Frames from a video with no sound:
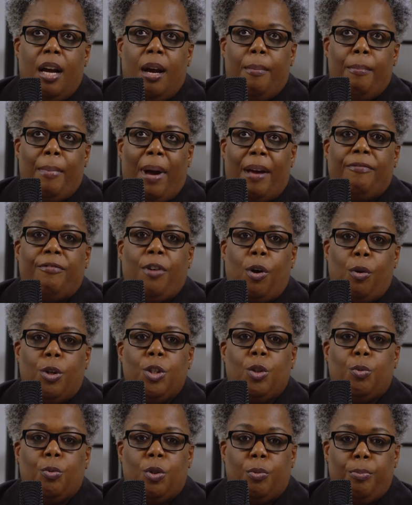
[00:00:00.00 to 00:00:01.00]
my
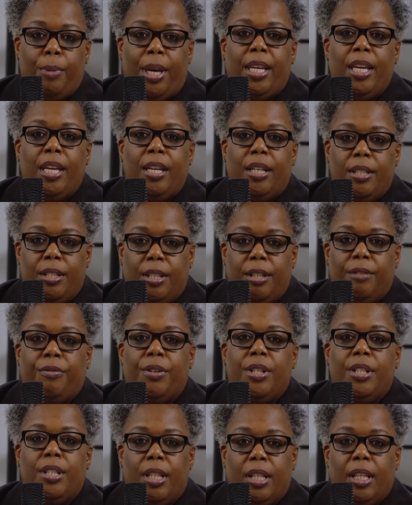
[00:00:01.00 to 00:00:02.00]
focus was making a
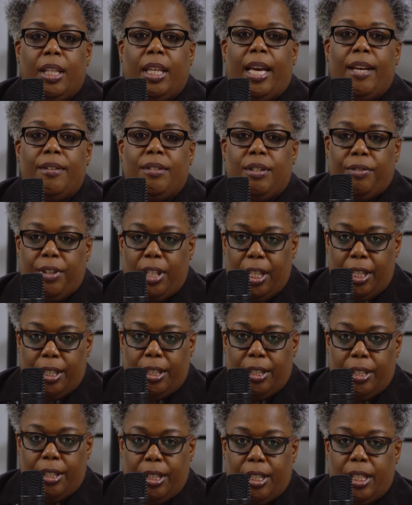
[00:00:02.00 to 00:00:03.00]
difference in the lives of
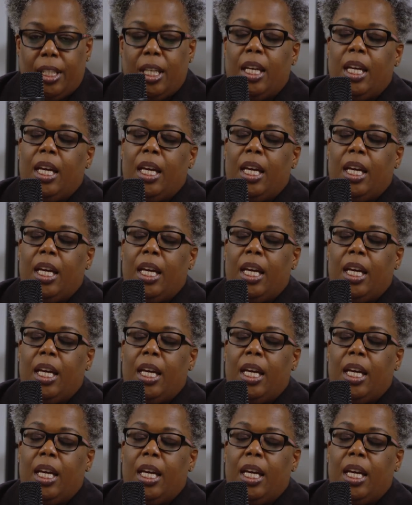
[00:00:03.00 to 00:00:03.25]
kids.